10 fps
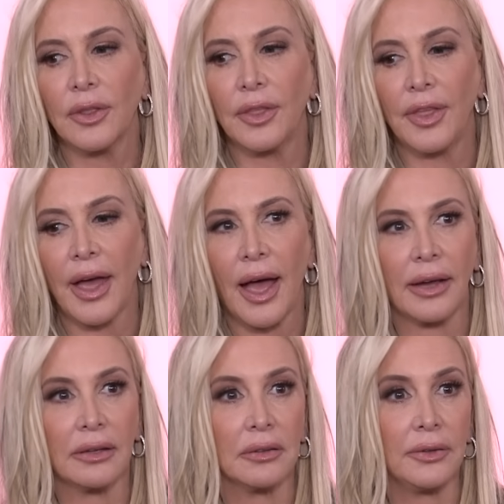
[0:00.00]

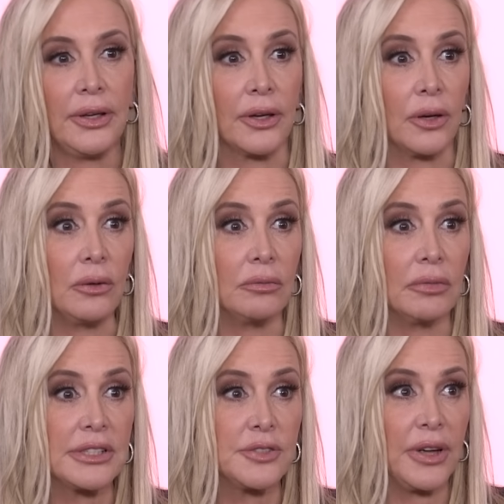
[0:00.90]
that, you know,
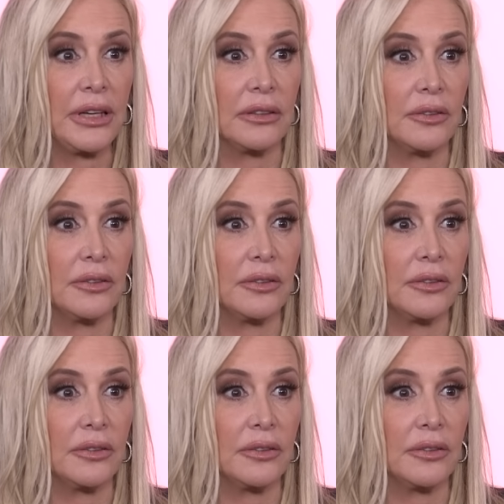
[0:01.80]
it's fun.